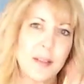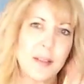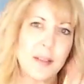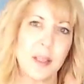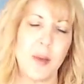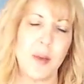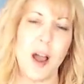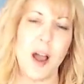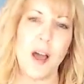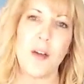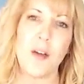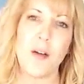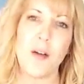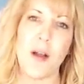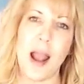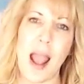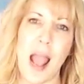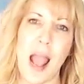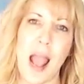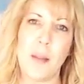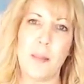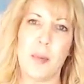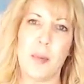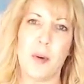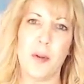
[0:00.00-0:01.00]
some other
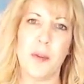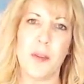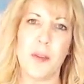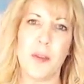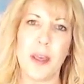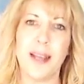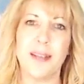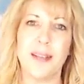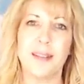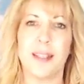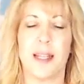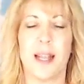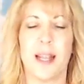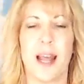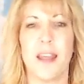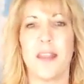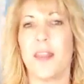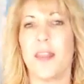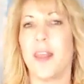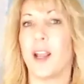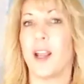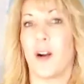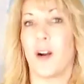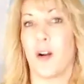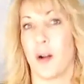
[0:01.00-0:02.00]
Apple things that I
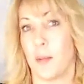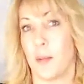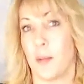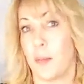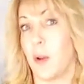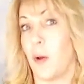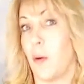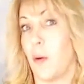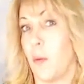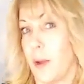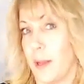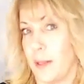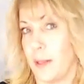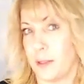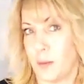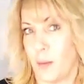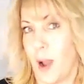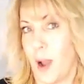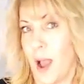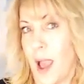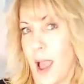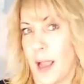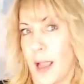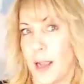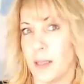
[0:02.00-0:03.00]
think are employee
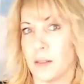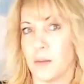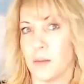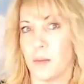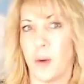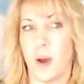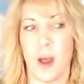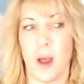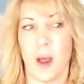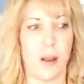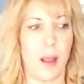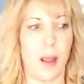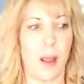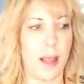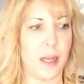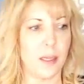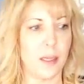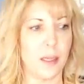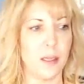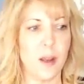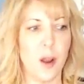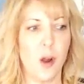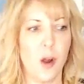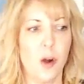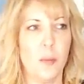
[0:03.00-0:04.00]
swag as well, like a
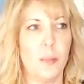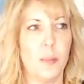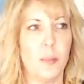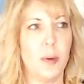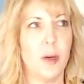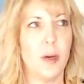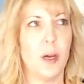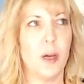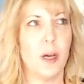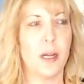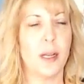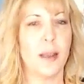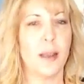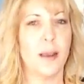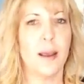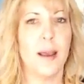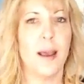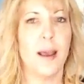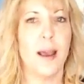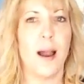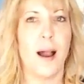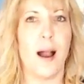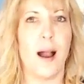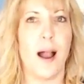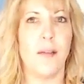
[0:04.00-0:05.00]
notebook.
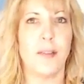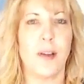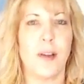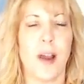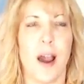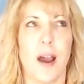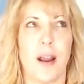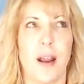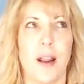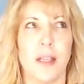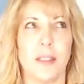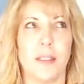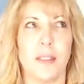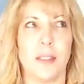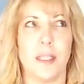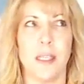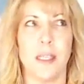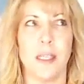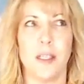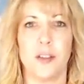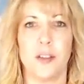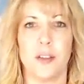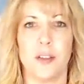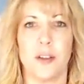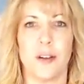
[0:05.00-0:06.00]
I've got a
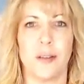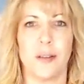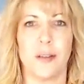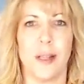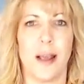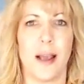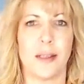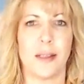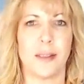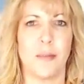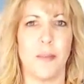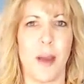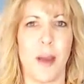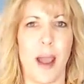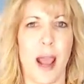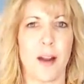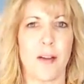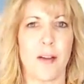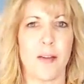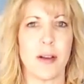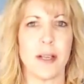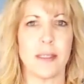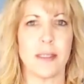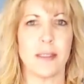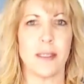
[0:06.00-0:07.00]
t-shirt that has
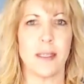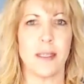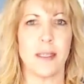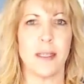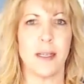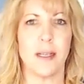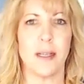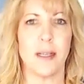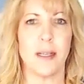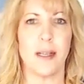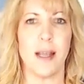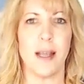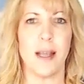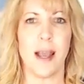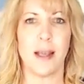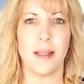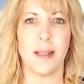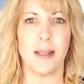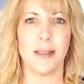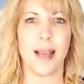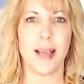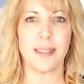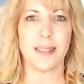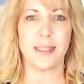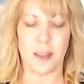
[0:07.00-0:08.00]
batteries in it and it
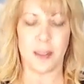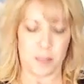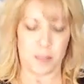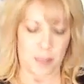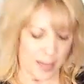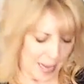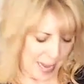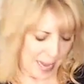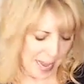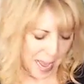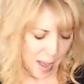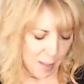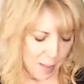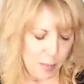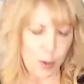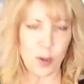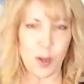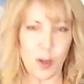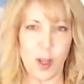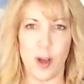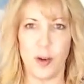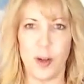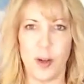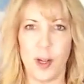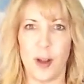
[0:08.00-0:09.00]
has the big Apple
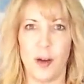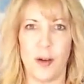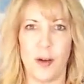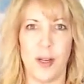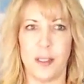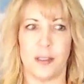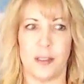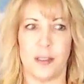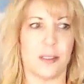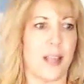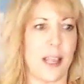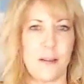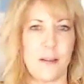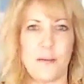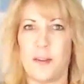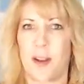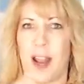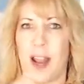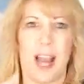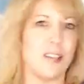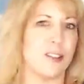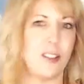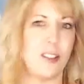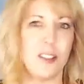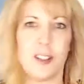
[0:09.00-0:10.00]
logo and it just like
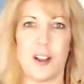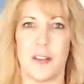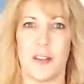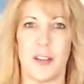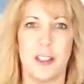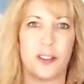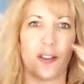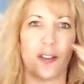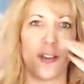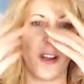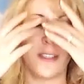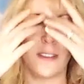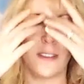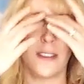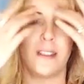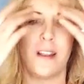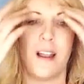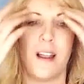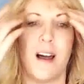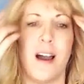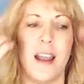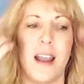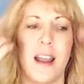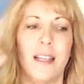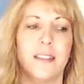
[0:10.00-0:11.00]
flashes all these crazy
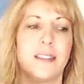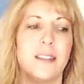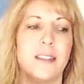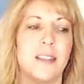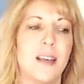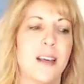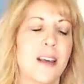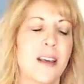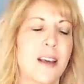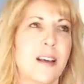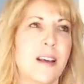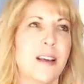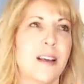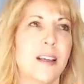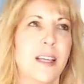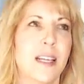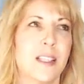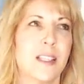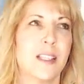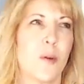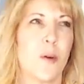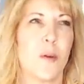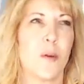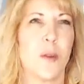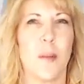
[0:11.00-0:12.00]
lights.
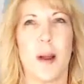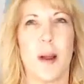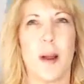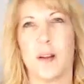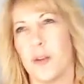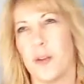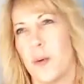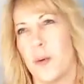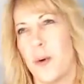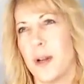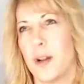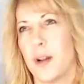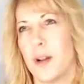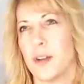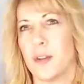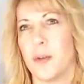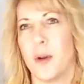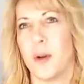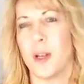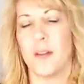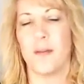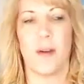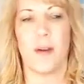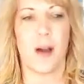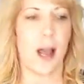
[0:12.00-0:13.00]
It's worth about 20 or
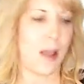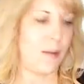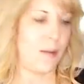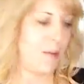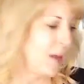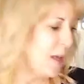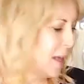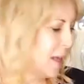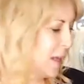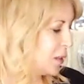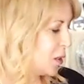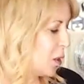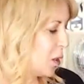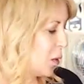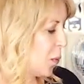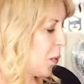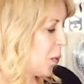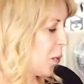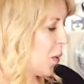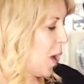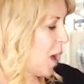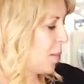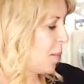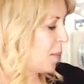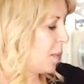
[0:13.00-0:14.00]
25. So
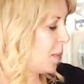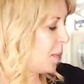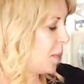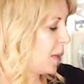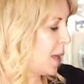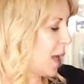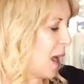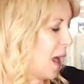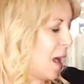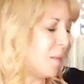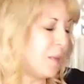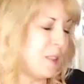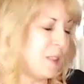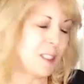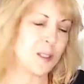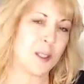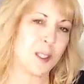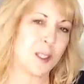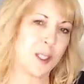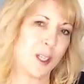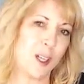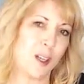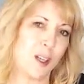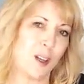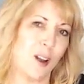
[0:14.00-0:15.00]
probably I'm just
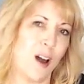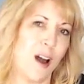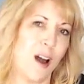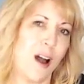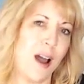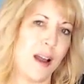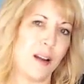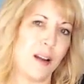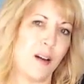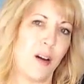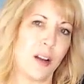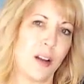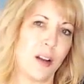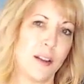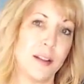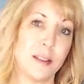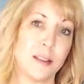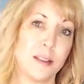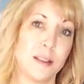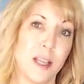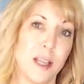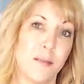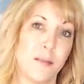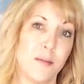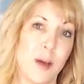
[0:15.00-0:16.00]
going to lot all of this
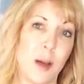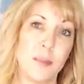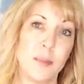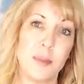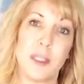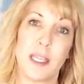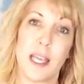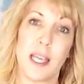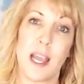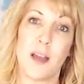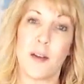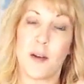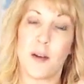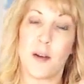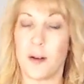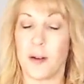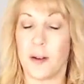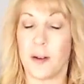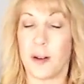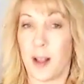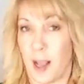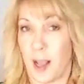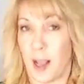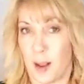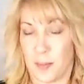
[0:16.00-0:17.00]
stuff up together,
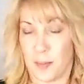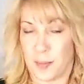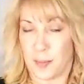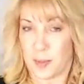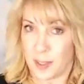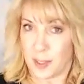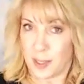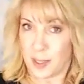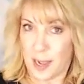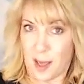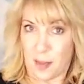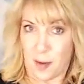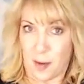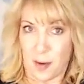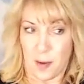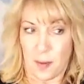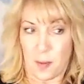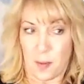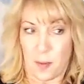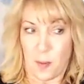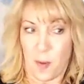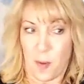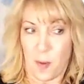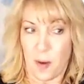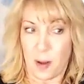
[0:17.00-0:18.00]
um, together
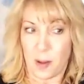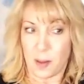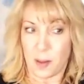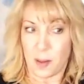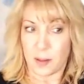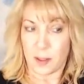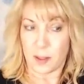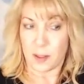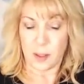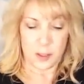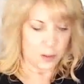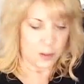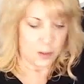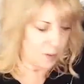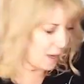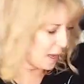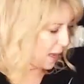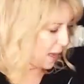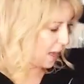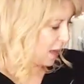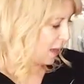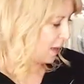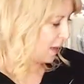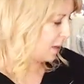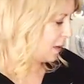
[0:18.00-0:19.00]
soon
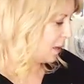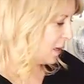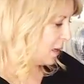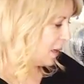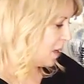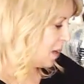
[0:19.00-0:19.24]
and